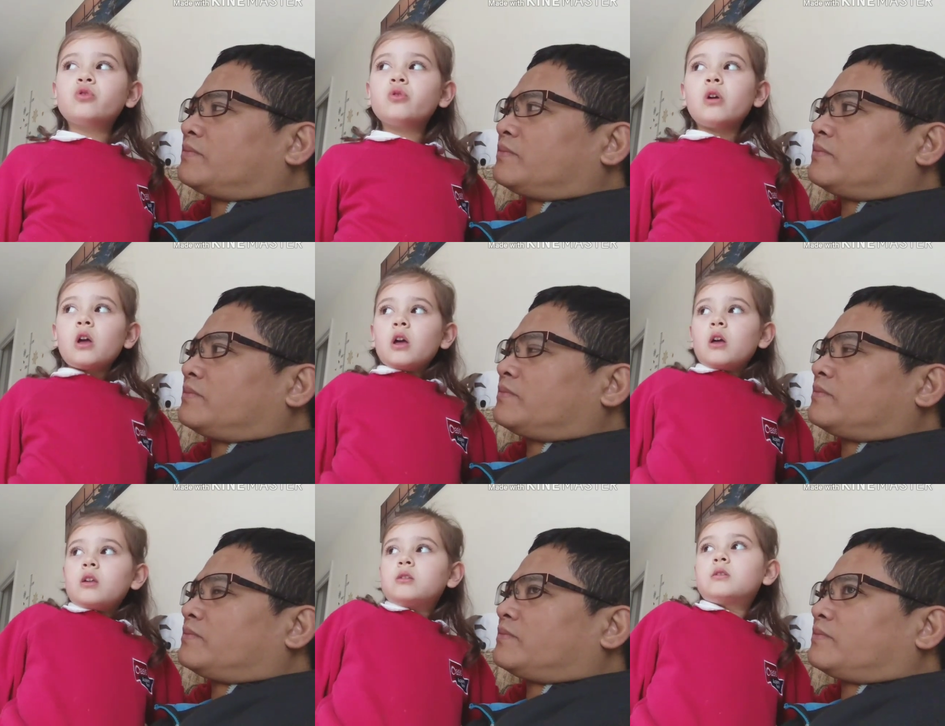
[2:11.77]
Speaker 1: to
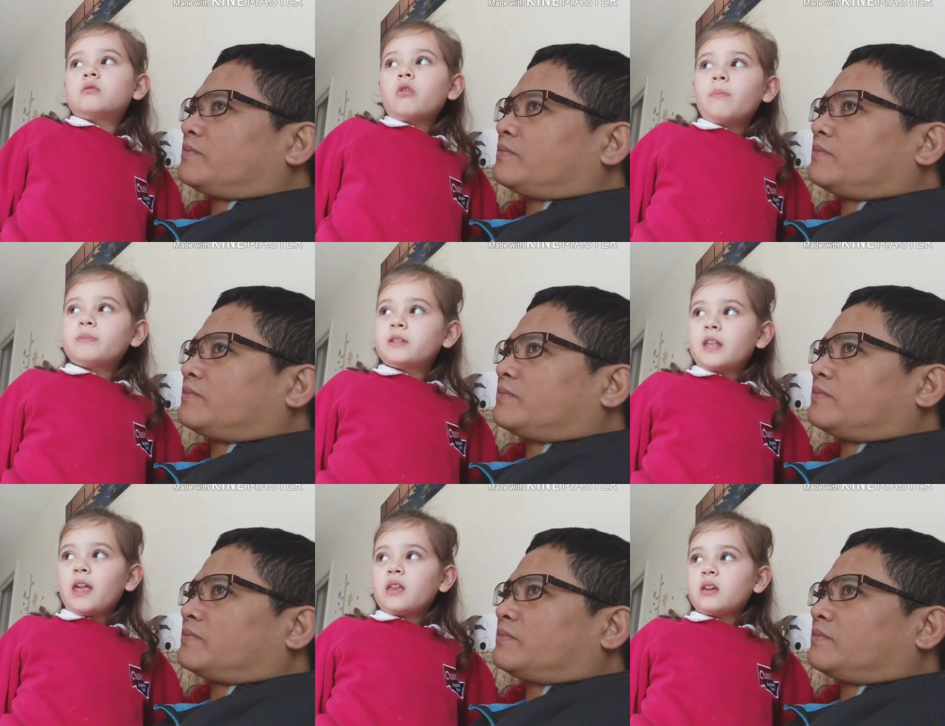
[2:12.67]
stop
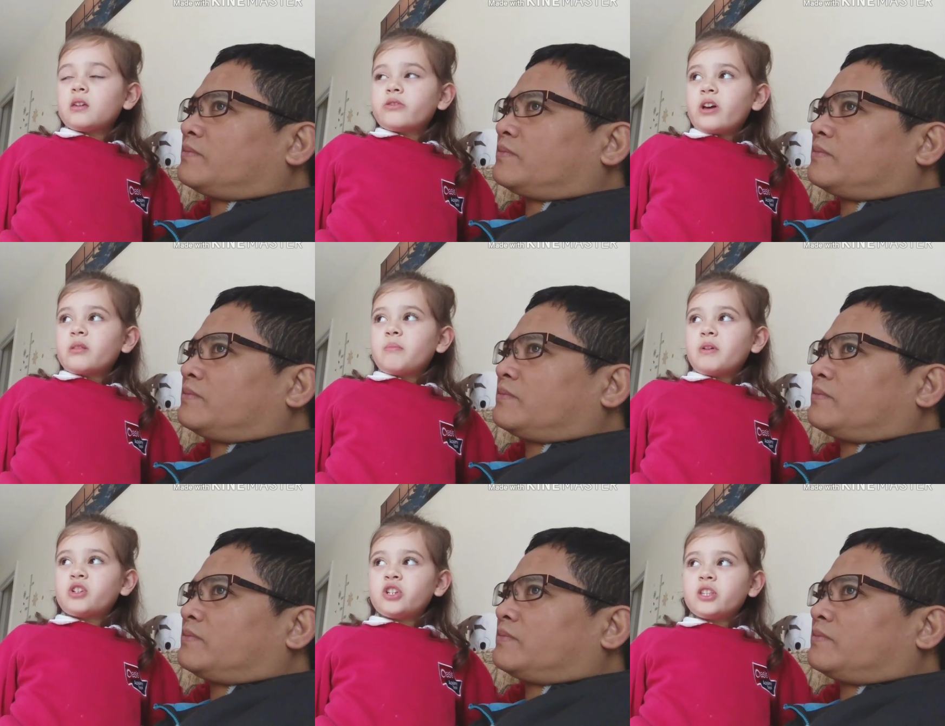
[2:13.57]
saying that,
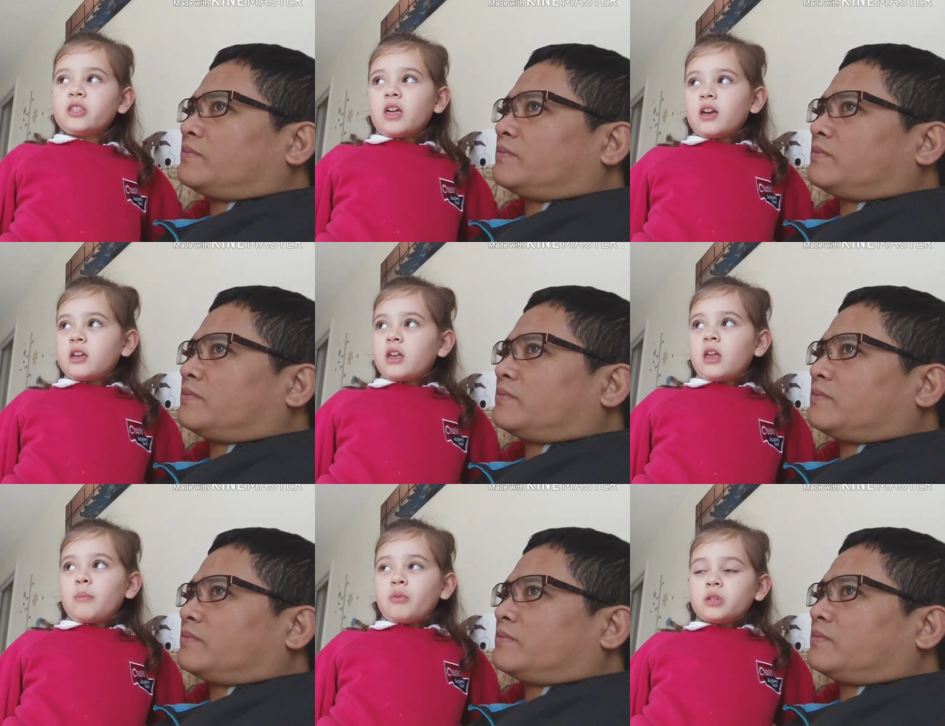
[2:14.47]
but she, they
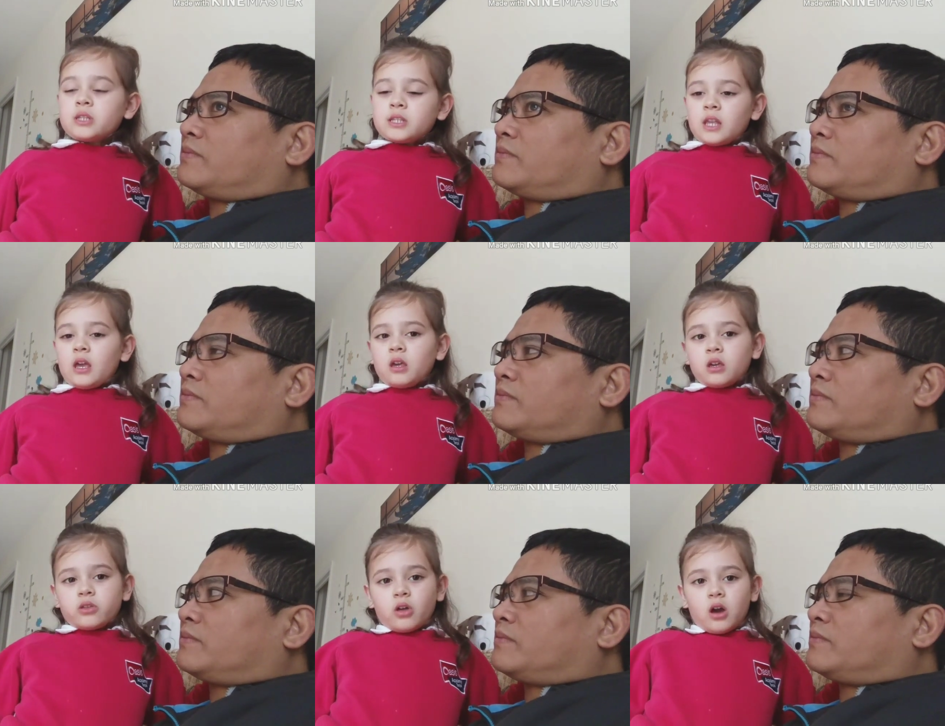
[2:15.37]
keep on
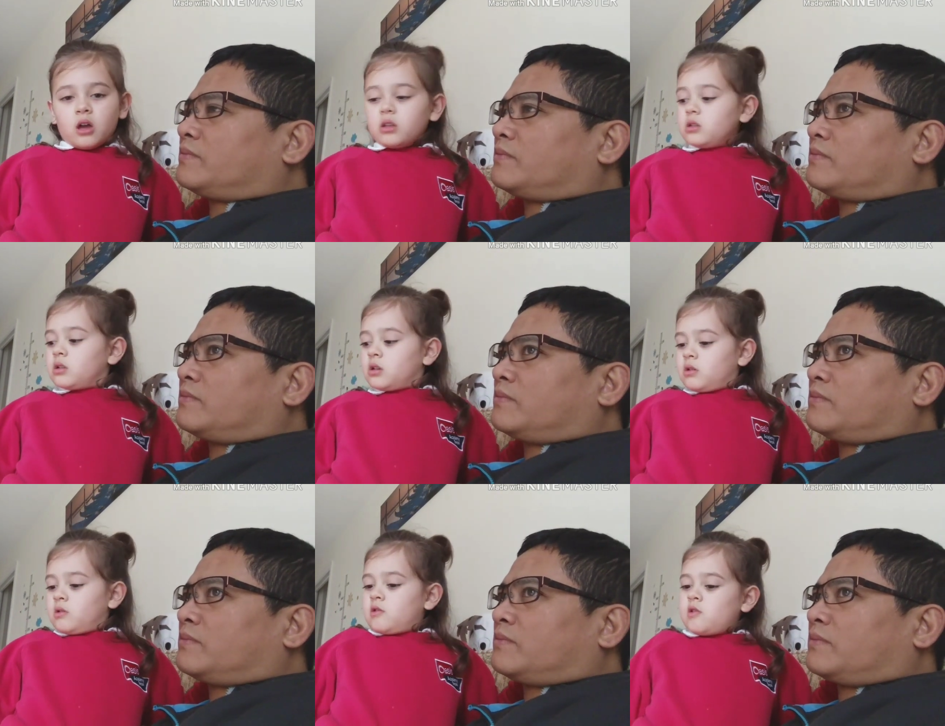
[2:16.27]
saying that.
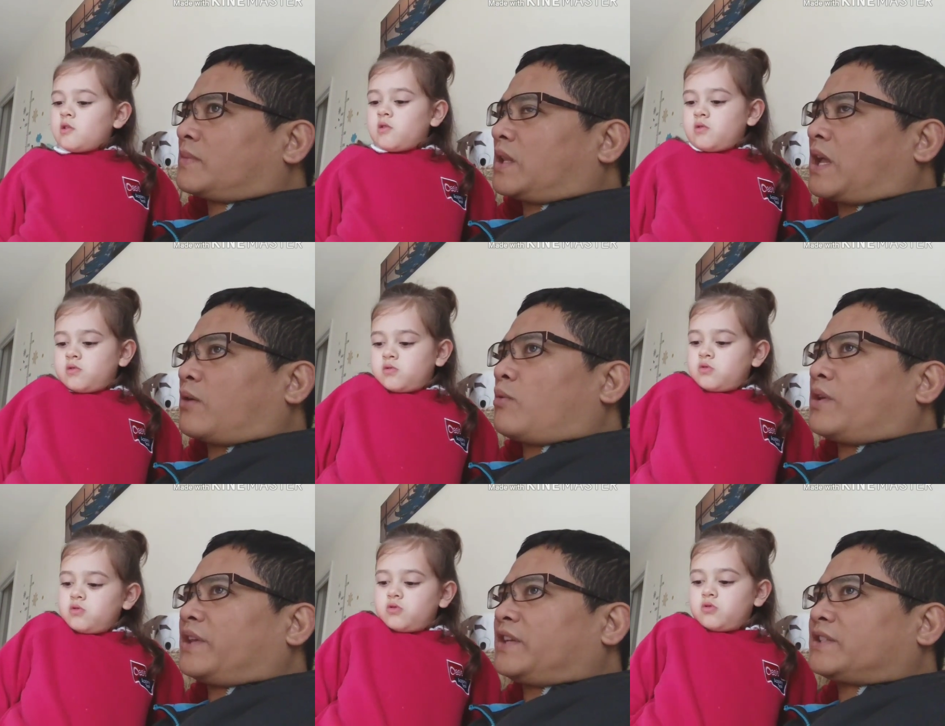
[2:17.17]
Speaker 2: Like
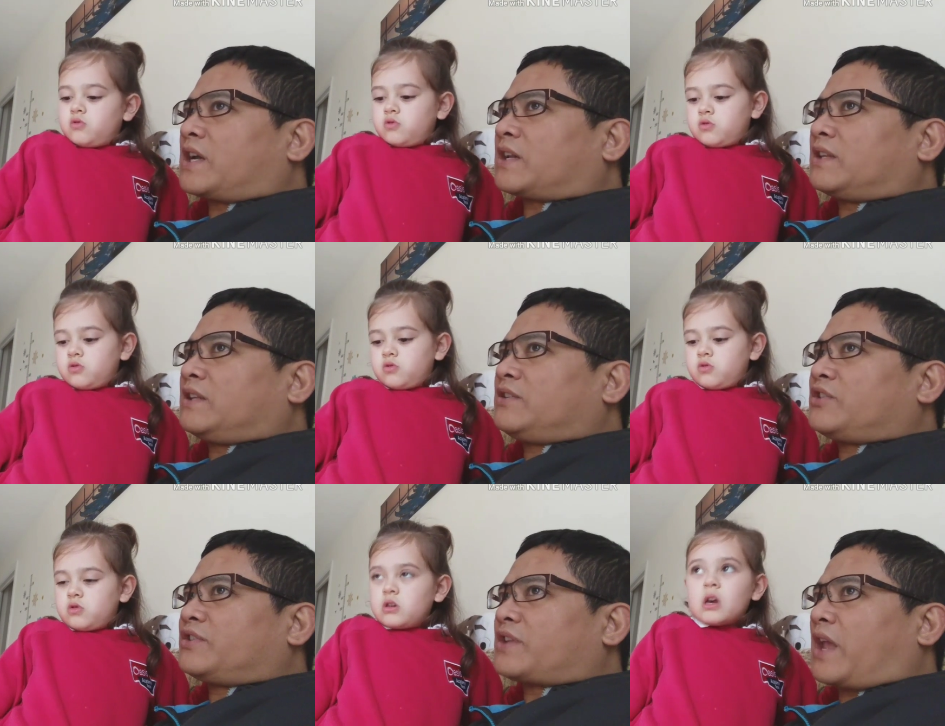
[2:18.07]
what exactly did
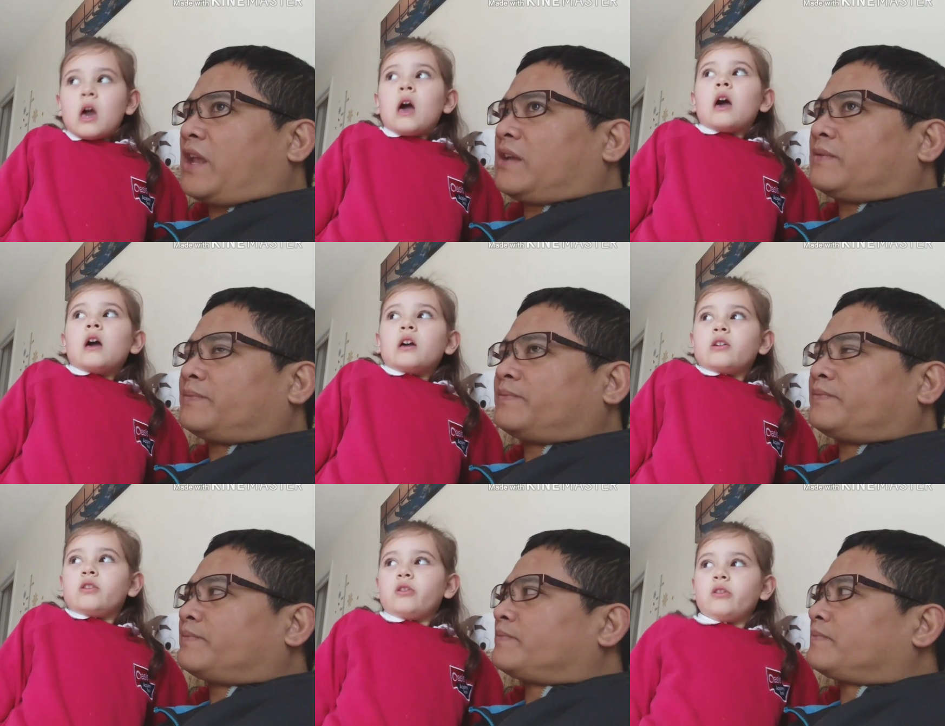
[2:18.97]
she say?
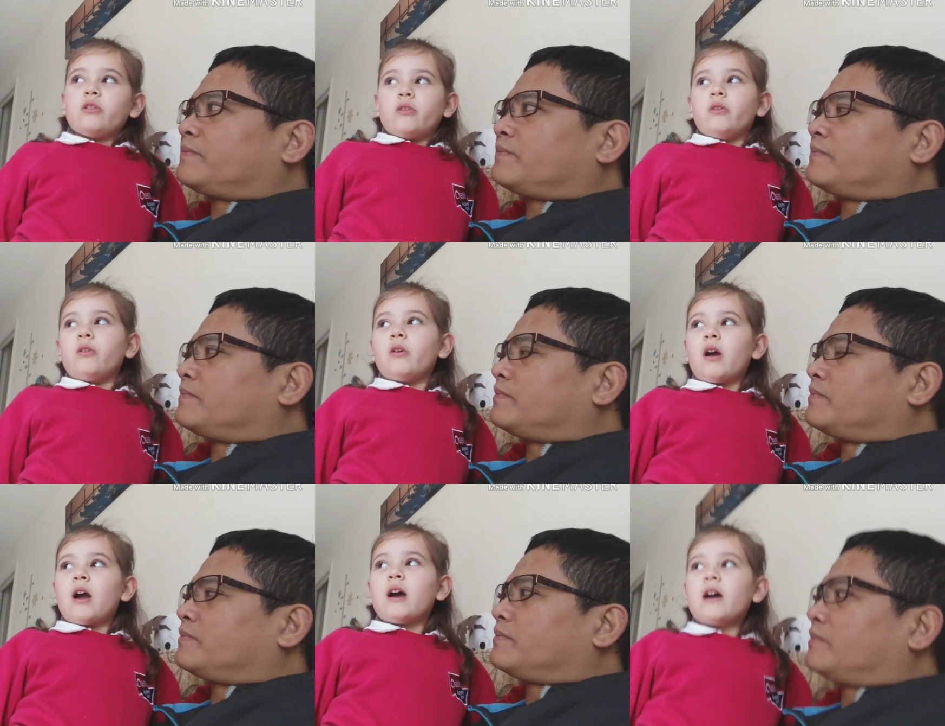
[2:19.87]

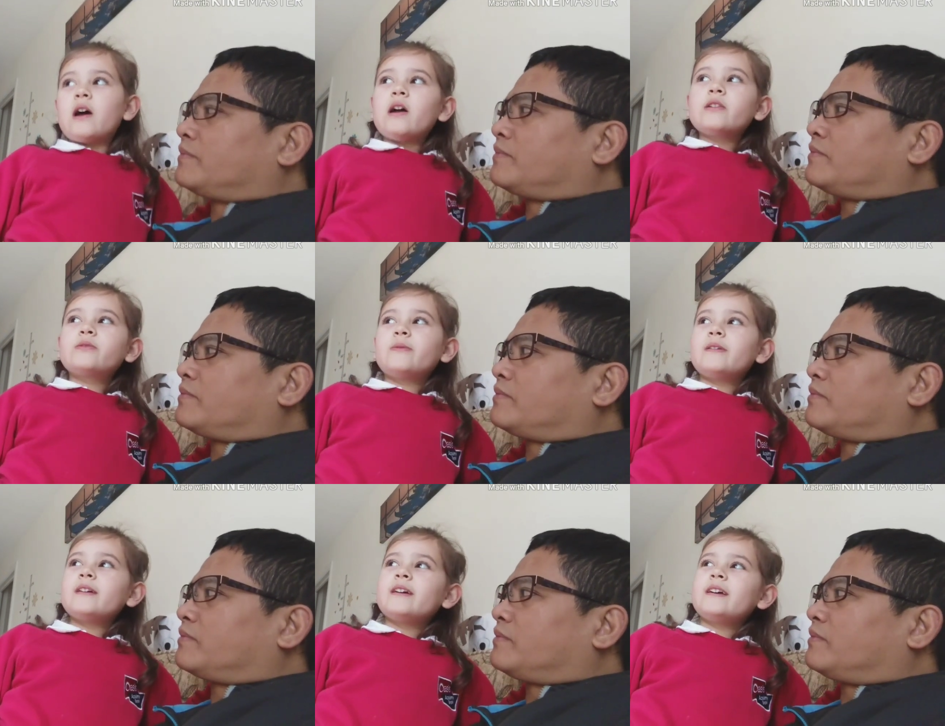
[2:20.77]
Speaker 1: You are
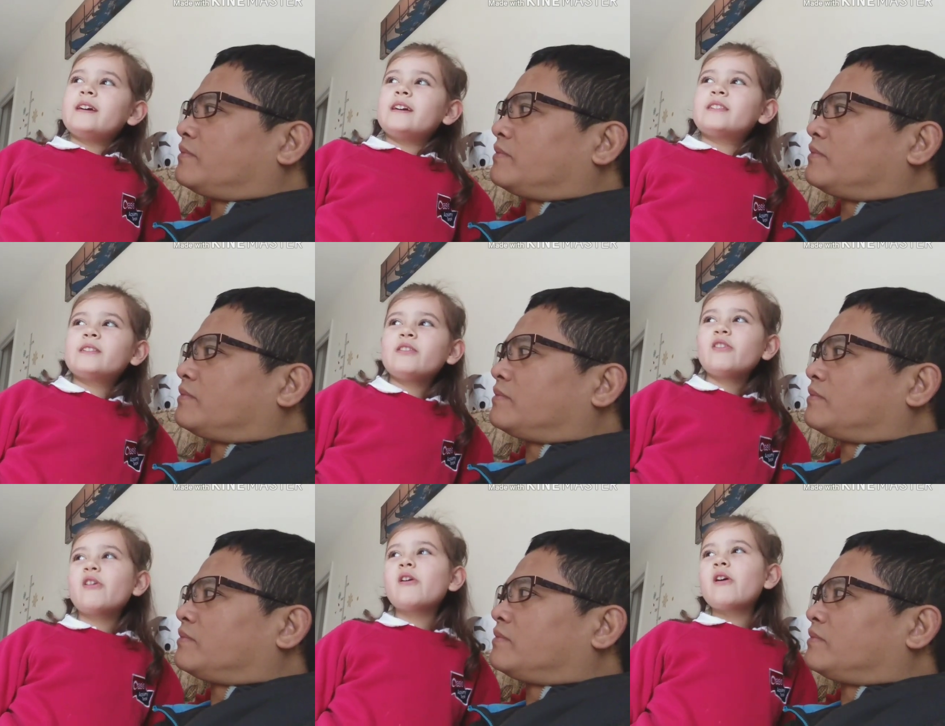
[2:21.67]
twins.
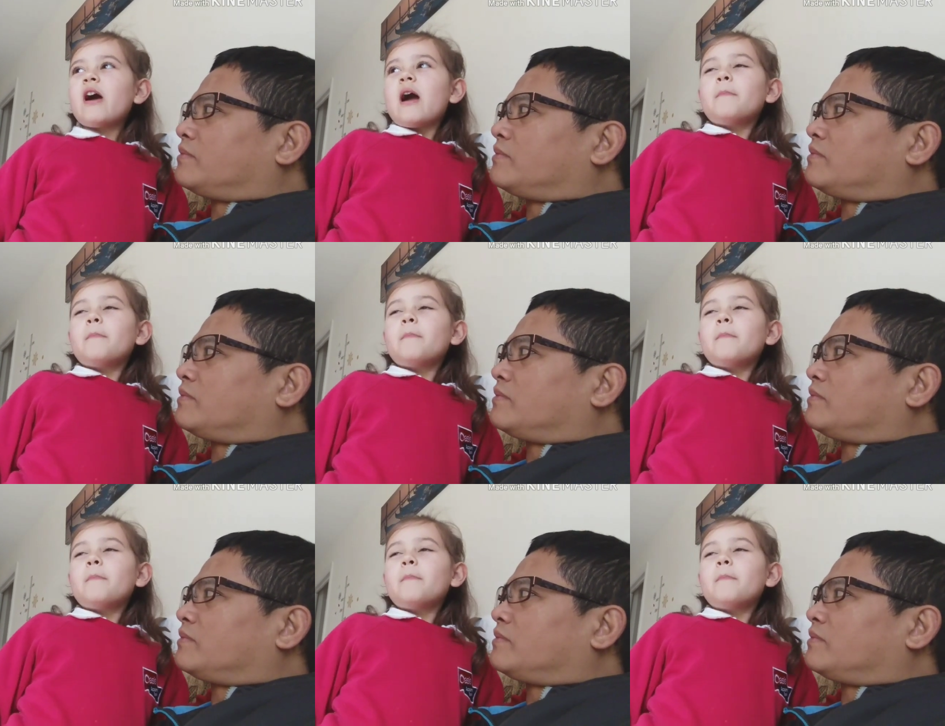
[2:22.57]
You,